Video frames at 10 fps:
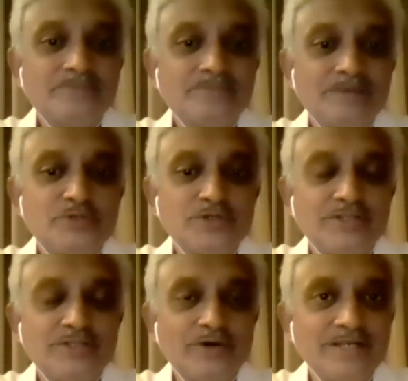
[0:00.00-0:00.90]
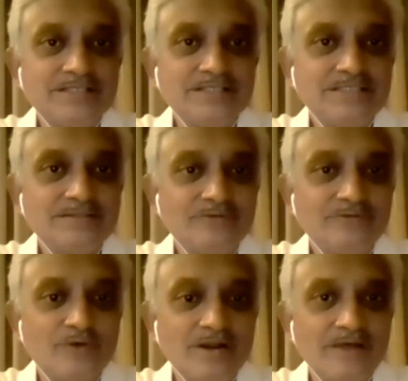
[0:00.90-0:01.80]
I'm sure the audience
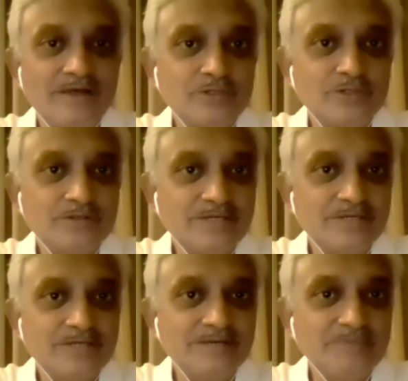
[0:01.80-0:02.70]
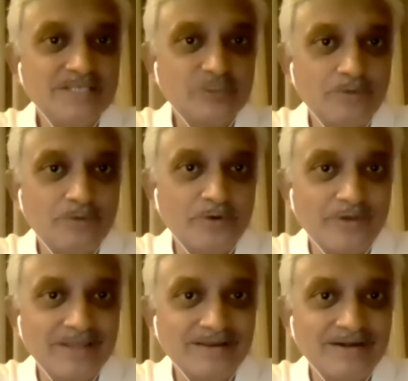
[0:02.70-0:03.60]
would love to hear me stop
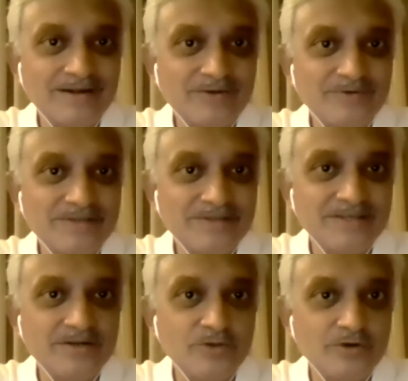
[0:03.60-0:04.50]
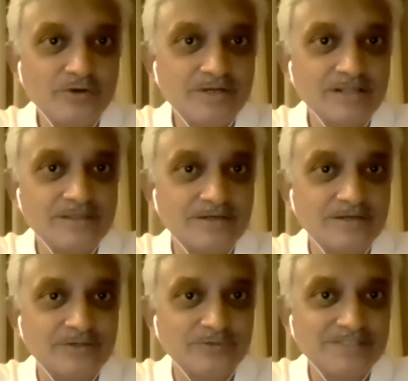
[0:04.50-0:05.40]
talking and to hear your
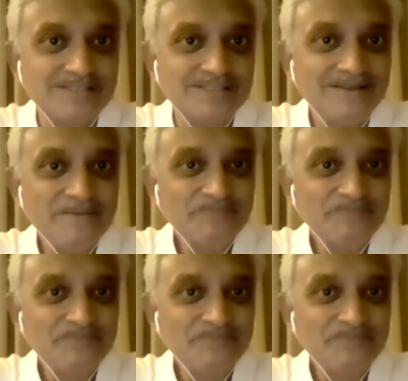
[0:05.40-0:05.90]
dulcet tones